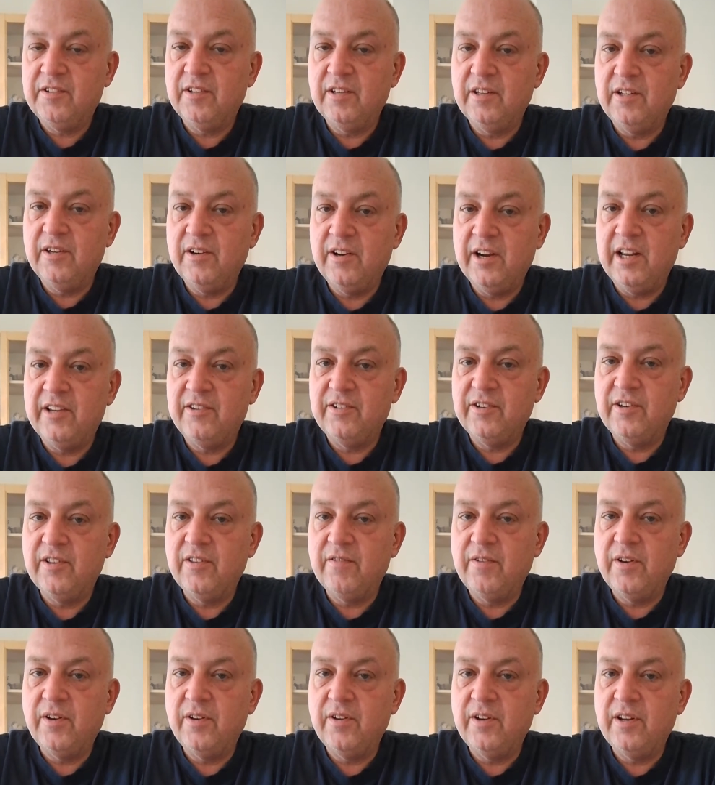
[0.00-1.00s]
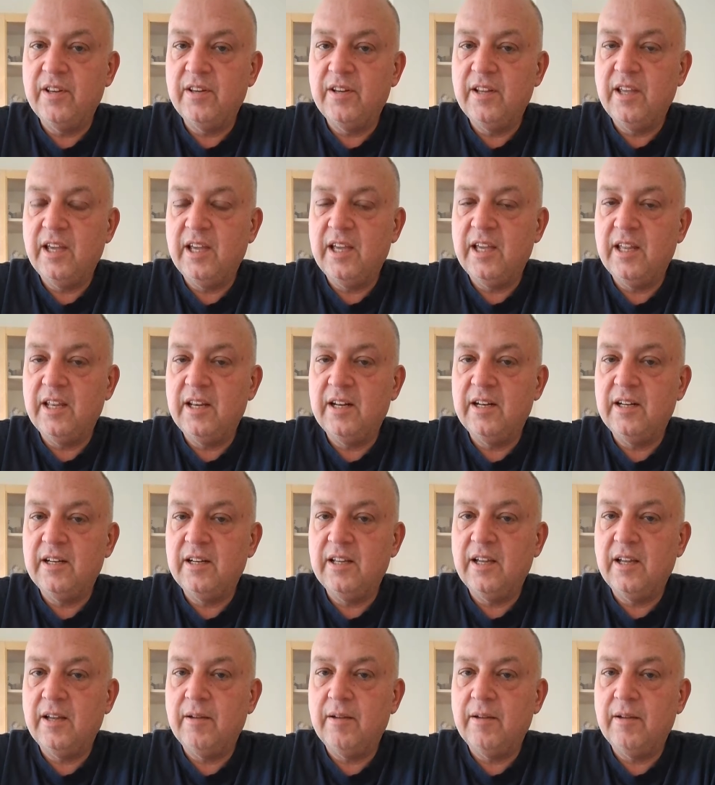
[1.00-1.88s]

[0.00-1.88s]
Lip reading: then you're answering the phone, and